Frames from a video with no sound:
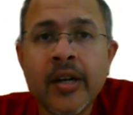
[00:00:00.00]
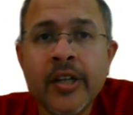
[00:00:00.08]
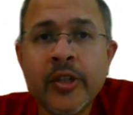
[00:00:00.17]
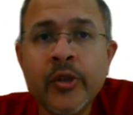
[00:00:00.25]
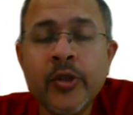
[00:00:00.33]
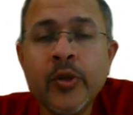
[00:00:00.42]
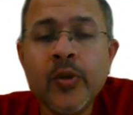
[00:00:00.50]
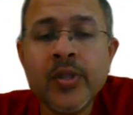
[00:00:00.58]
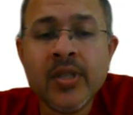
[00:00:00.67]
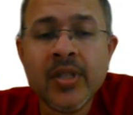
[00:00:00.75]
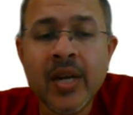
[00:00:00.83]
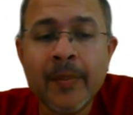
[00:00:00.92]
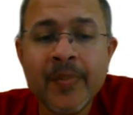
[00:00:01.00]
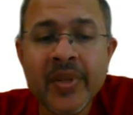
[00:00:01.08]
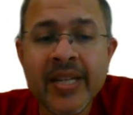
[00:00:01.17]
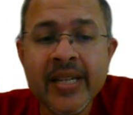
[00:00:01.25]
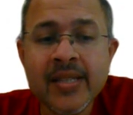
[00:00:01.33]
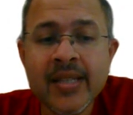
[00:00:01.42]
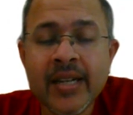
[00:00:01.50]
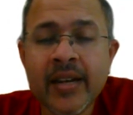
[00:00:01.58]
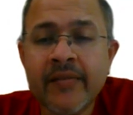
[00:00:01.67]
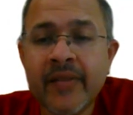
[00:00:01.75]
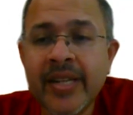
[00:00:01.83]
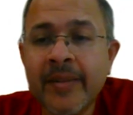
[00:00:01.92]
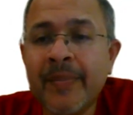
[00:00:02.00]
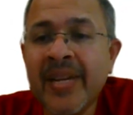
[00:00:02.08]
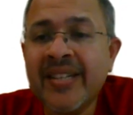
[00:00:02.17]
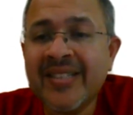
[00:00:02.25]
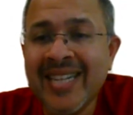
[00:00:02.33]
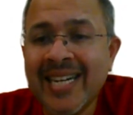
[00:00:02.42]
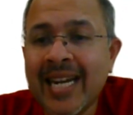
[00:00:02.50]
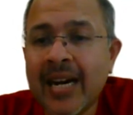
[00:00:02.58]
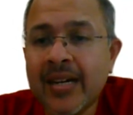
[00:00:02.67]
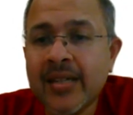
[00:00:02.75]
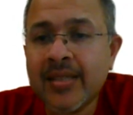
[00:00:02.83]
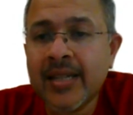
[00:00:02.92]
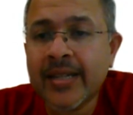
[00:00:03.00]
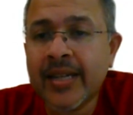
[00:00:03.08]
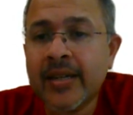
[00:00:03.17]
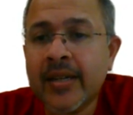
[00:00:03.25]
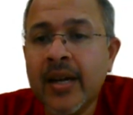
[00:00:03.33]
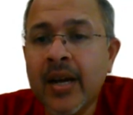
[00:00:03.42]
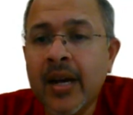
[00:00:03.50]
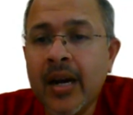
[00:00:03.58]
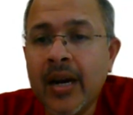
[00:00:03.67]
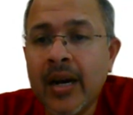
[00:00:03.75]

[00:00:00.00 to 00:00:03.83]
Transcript: you use companies that have very big radars that can